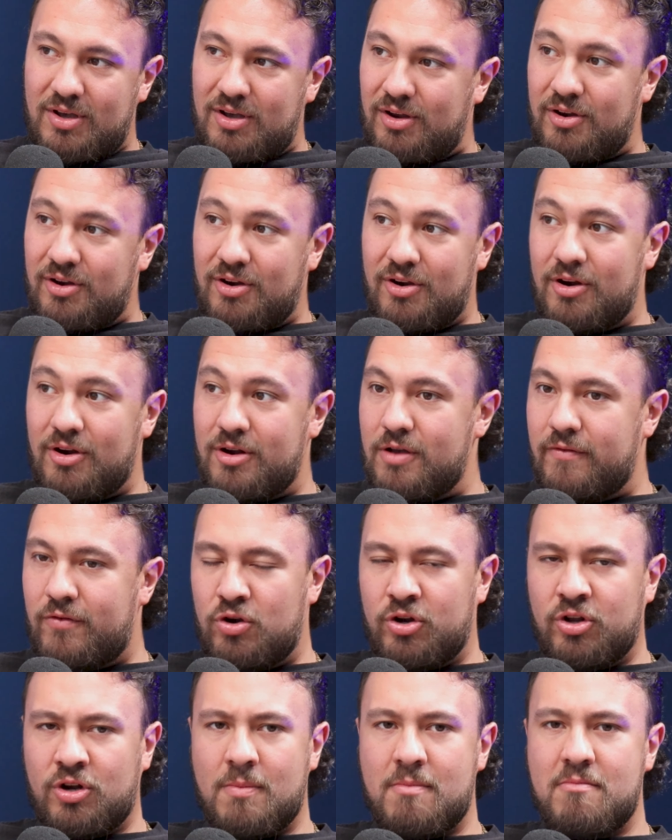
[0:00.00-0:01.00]
Unheard of
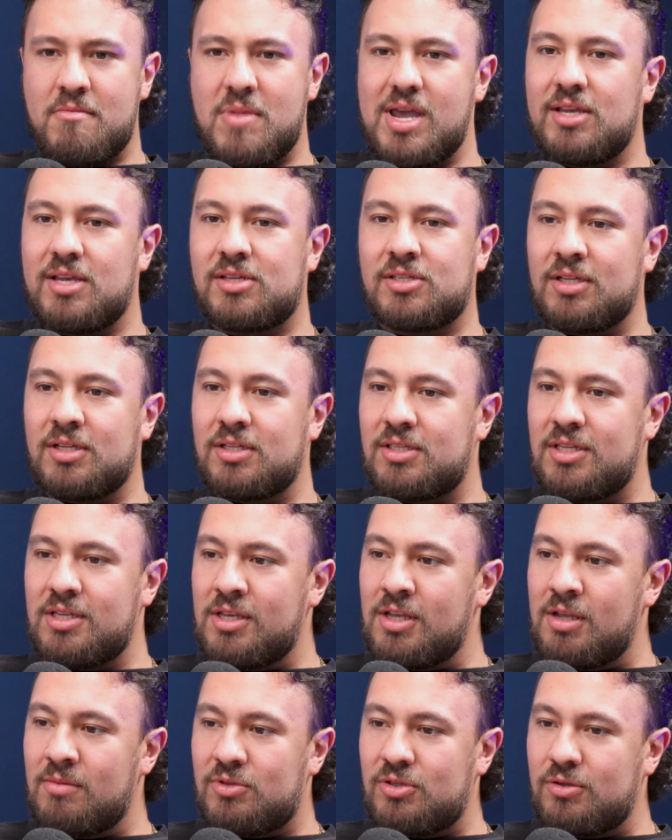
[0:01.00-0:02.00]
on an amazing
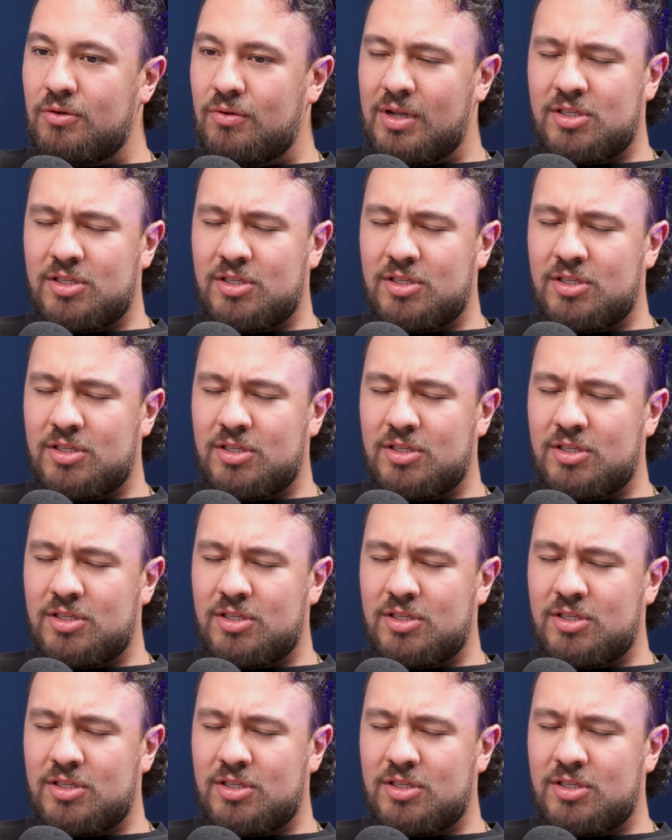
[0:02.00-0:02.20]
team too.